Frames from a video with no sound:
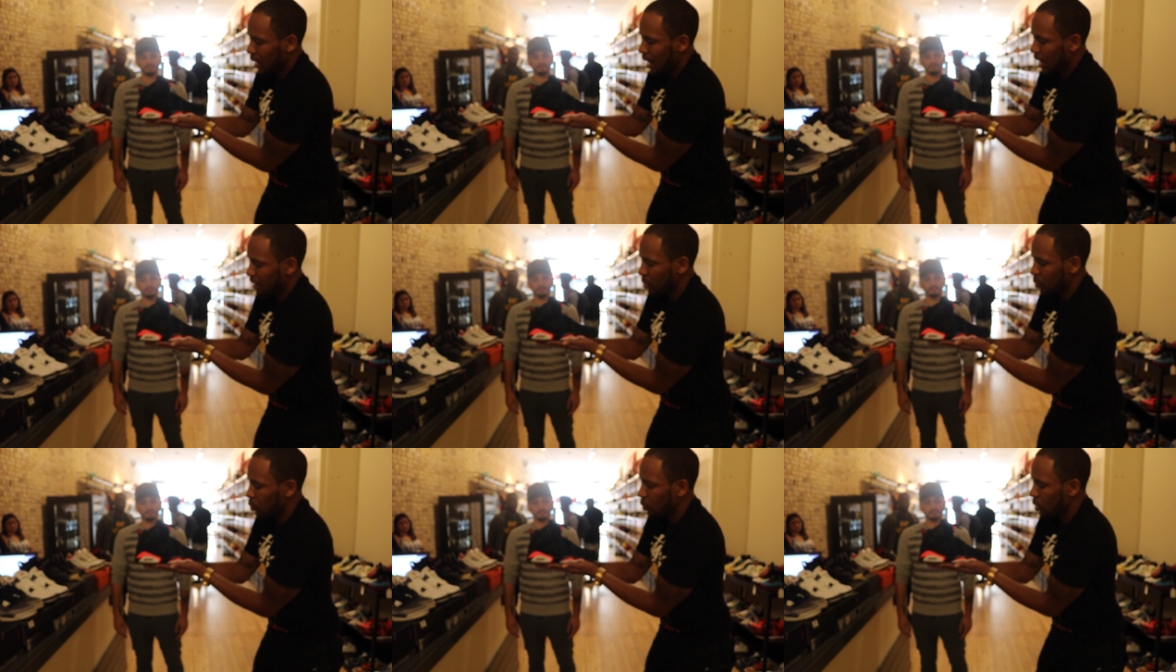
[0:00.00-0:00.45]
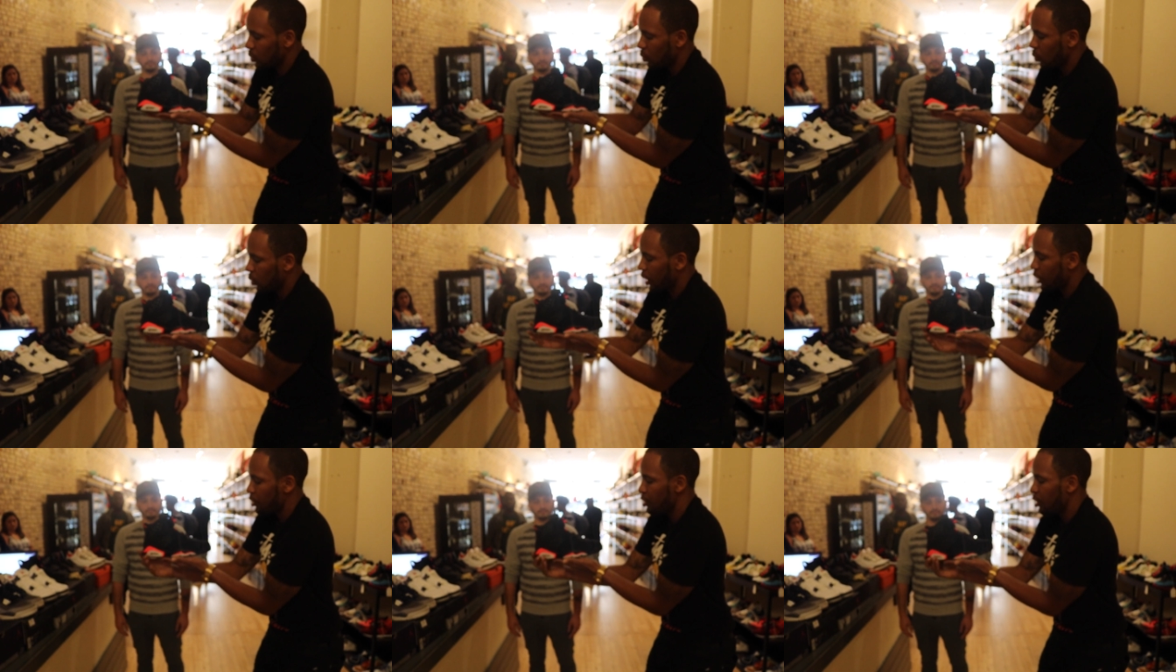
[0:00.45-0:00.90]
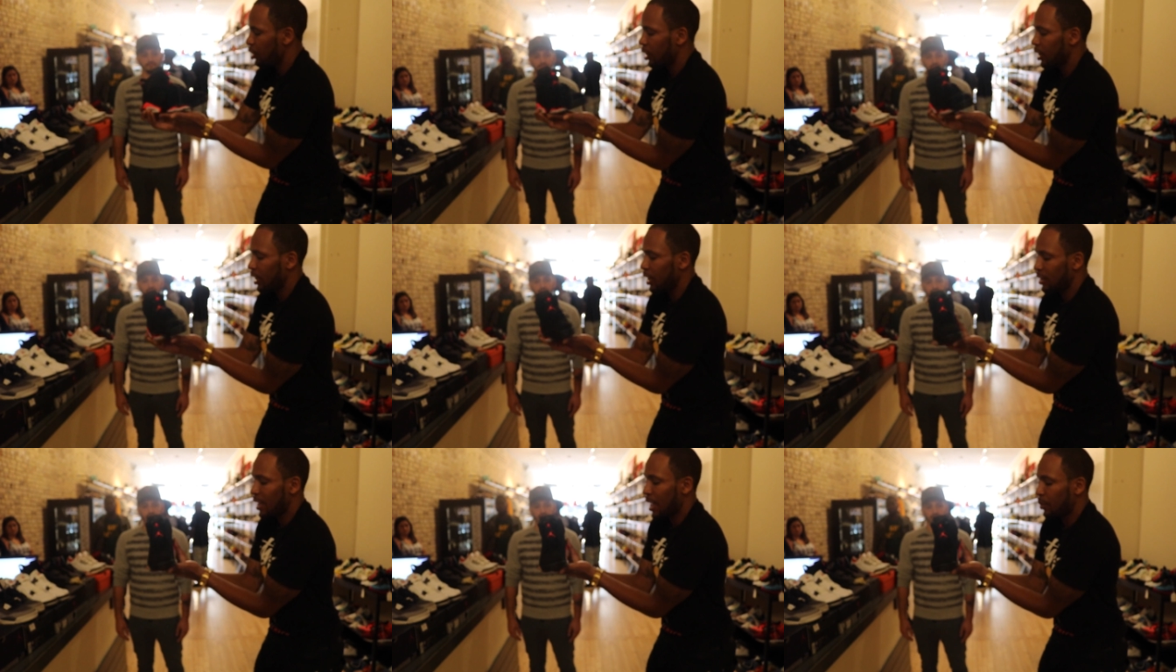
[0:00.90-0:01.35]
After one wear, you're
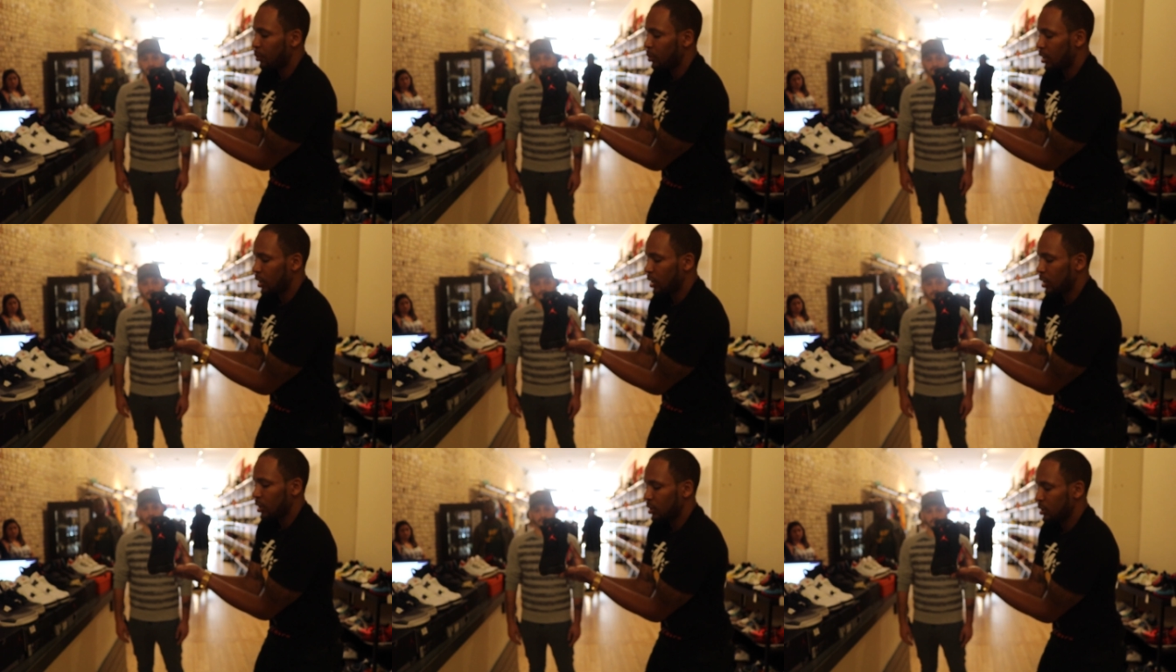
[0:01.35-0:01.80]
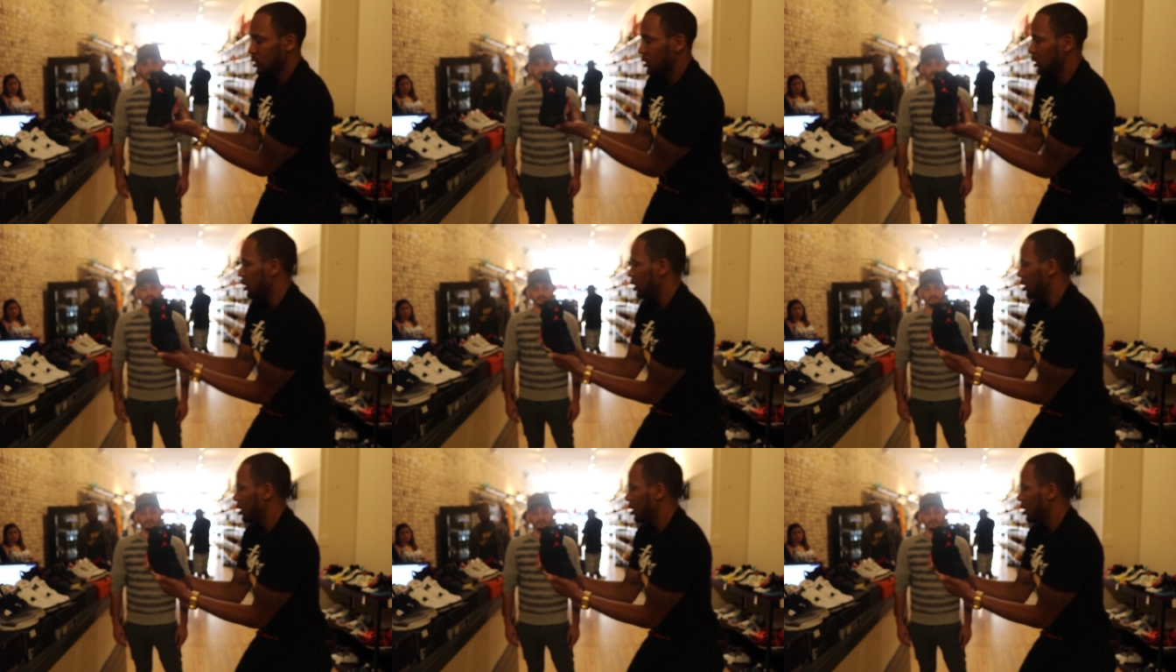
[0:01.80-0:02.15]
gonna get that with these.